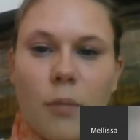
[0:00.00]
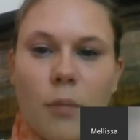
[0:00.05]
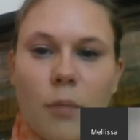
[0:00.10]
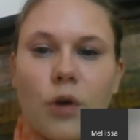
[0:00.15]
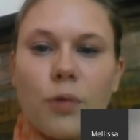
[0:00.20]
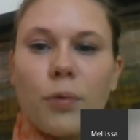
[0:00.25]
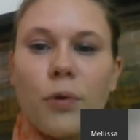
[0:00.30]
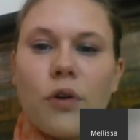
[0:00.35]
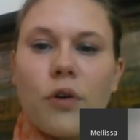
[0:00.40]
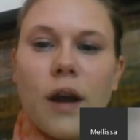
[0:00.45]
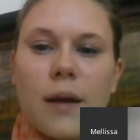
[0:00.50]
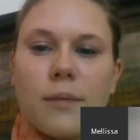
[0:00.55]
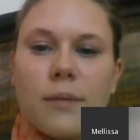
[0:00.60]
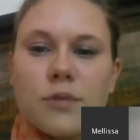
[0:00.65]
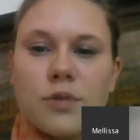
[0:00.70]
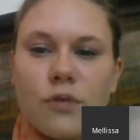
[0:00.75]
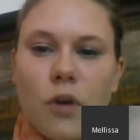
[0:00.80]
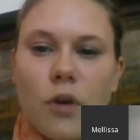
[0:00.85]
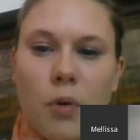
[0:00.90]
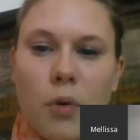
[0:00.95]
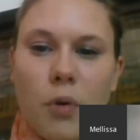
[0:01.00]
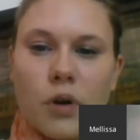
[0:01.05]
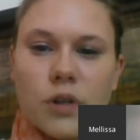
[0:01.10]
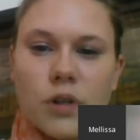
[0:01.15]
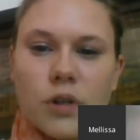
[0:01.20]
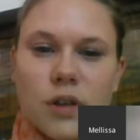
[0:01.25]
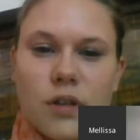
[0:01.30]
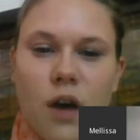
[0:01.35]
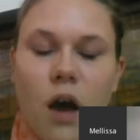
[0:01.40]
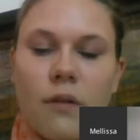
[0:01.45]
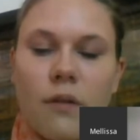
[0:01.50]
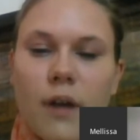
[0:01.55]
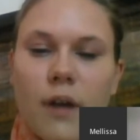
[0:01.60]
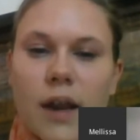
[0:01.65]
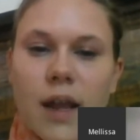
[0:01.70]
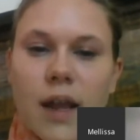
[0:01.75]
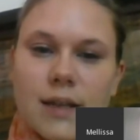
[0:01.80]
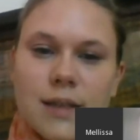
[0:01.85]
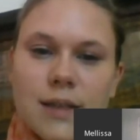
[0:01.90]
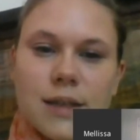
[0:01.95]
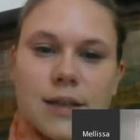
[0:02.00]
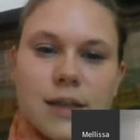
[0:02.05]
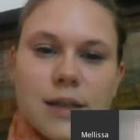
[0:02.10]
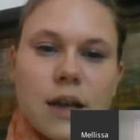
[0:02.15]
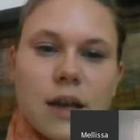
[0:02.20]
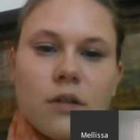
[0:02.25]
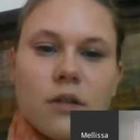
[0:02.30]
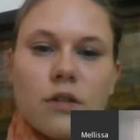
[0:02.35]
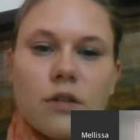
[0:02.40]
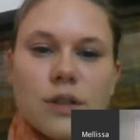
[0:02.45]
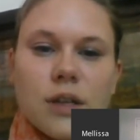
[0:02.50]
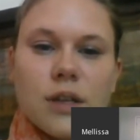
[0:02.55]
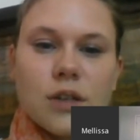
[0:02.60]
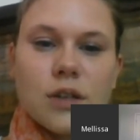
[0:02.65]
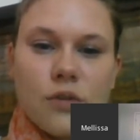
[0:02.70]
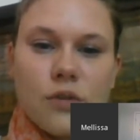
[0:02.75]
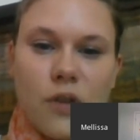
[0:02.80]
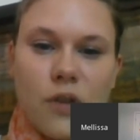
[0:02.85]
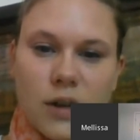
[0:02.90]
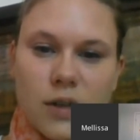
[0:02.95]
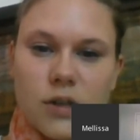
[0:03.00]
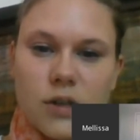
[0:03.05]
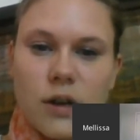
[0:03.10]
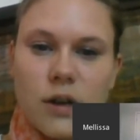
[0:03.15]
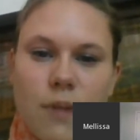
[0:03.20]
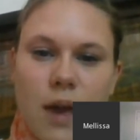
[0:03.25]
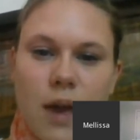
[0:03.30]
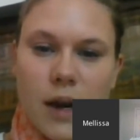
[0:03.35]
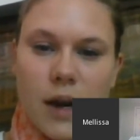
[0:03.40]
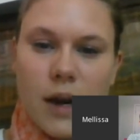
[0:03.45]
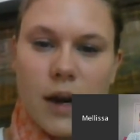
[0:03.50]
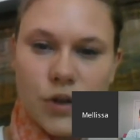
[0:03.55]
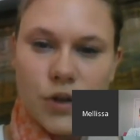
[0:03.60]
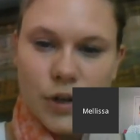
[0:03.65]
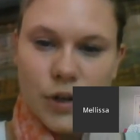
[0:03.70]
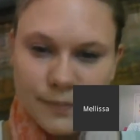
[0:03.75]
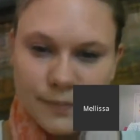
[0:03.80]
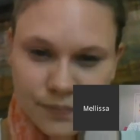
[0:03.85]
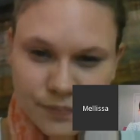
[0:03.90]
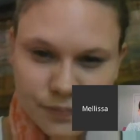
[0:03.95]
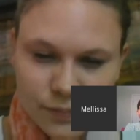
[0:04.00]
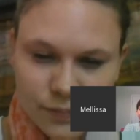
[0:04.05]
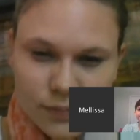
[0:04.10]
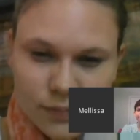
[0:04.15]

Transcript: Both programs will report to the already existing nursing director and manager.